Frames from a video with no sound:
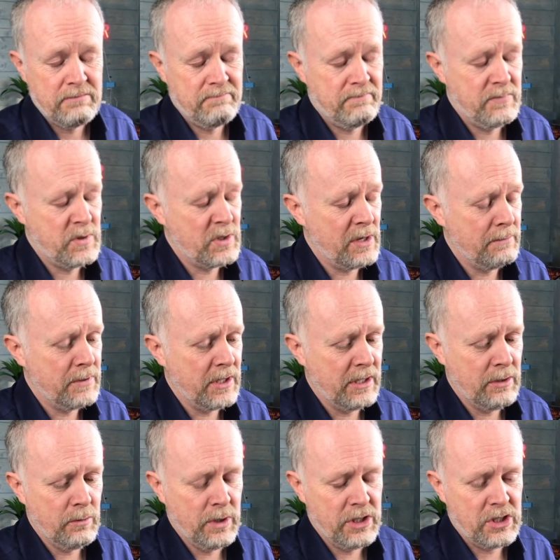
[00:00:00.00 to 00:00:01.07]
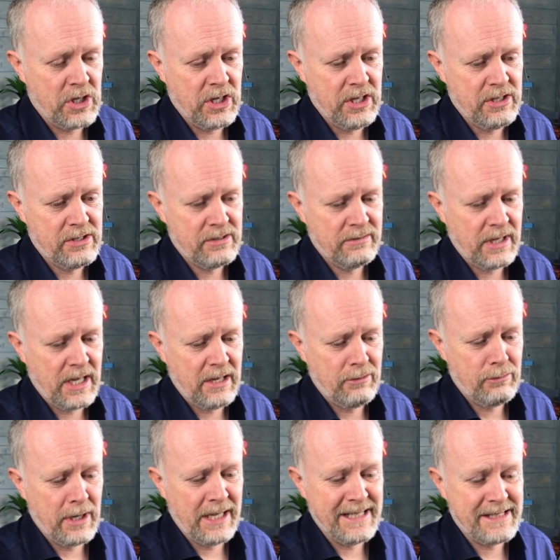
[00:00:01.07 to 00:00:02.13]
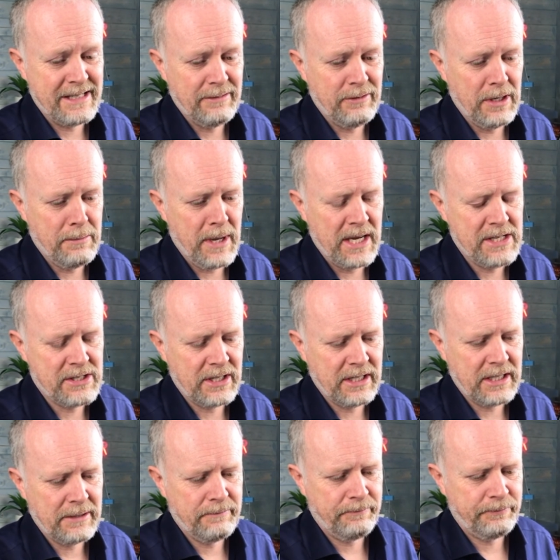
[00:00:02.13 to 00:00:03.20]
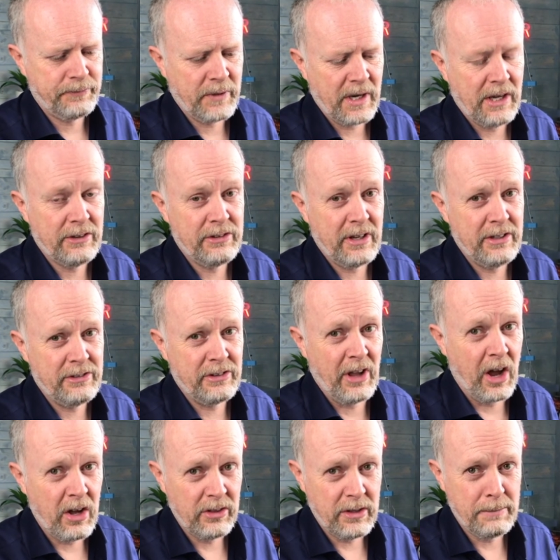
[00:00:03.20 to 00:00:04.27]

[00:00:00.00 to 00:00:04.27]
something which is relatively basic? I'd say start on the